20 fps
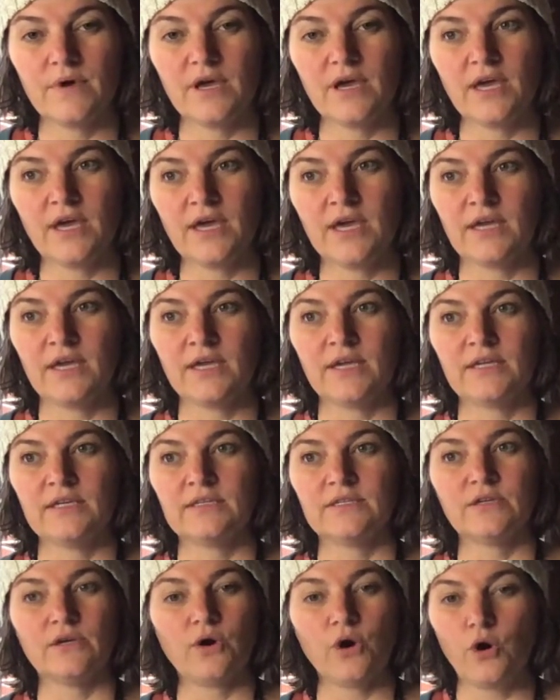
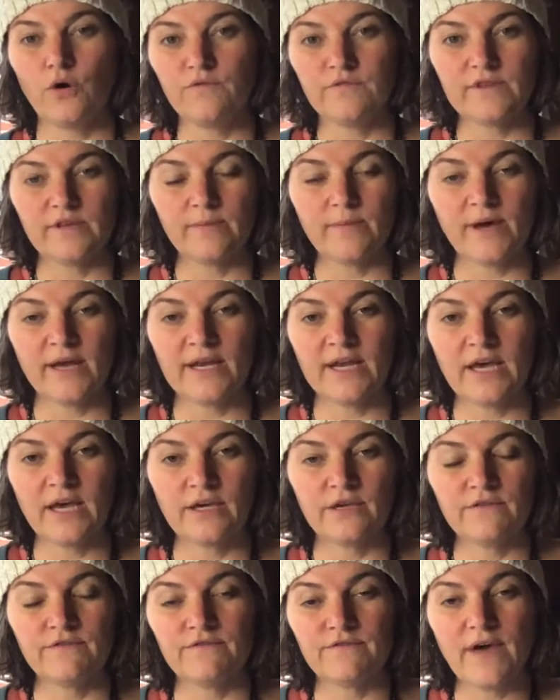And hopefully by now
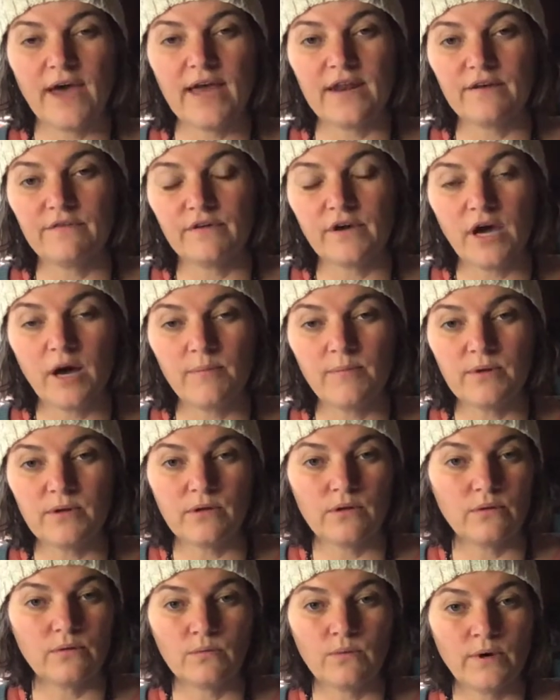you've had a
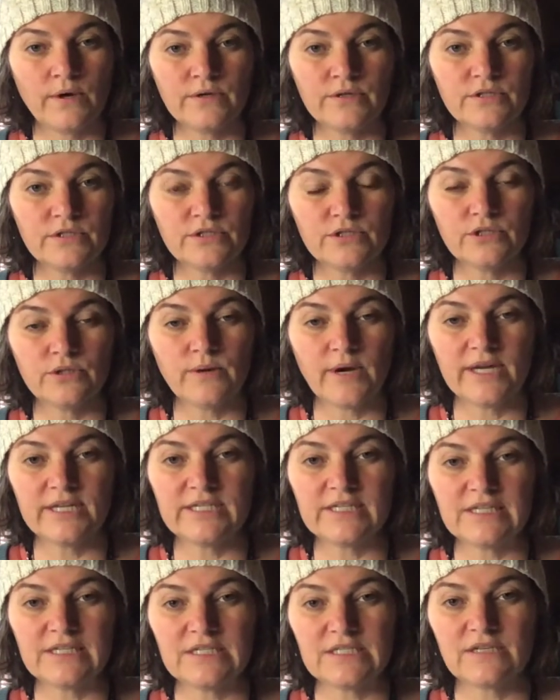couple, 1 to 2
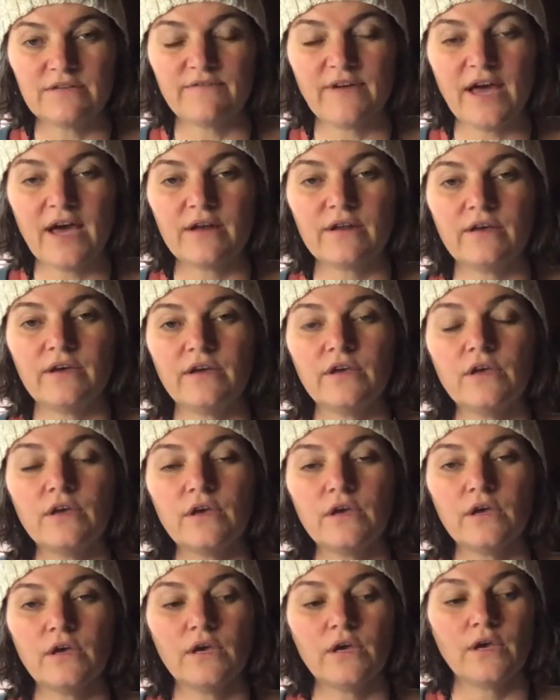ideas of how
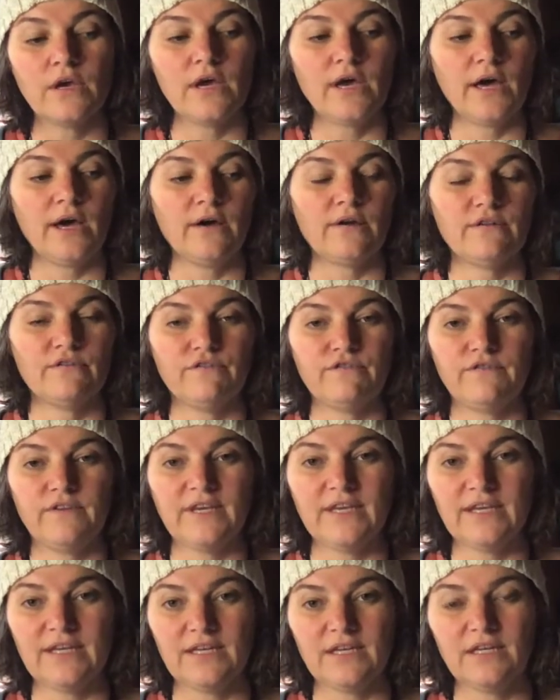to
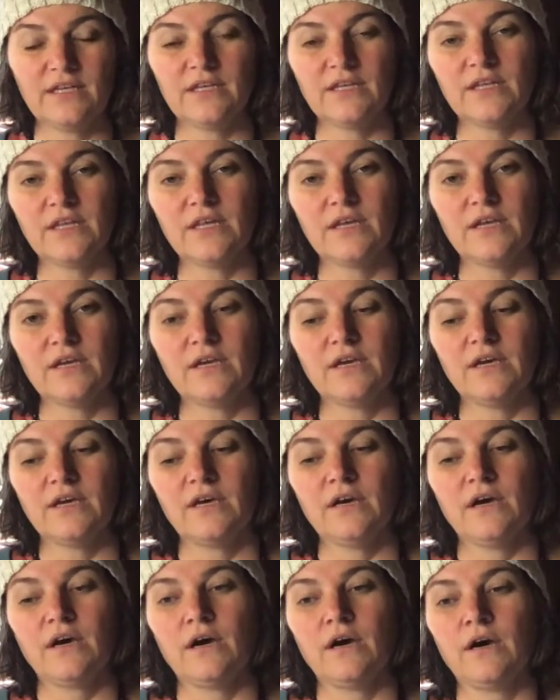feed
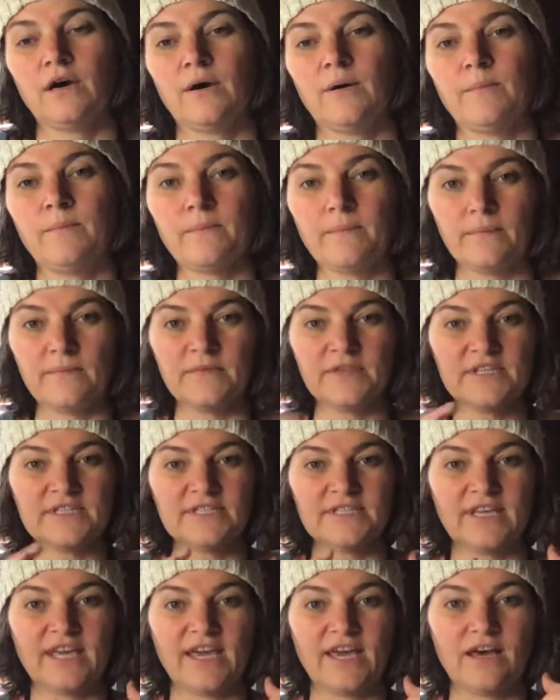the
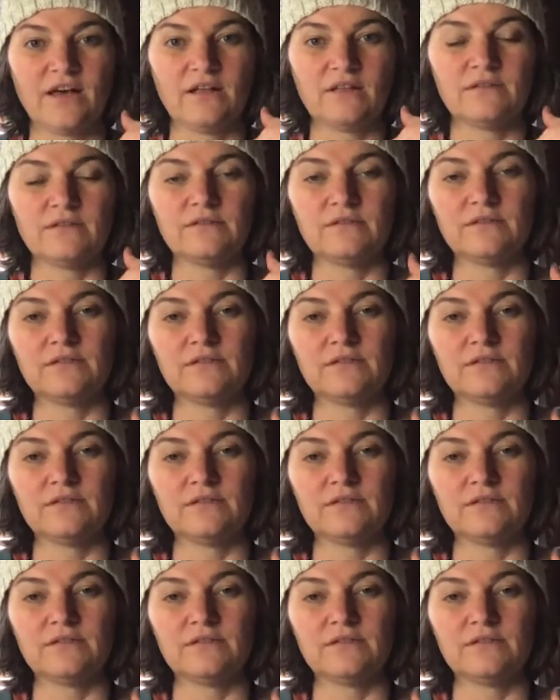scale.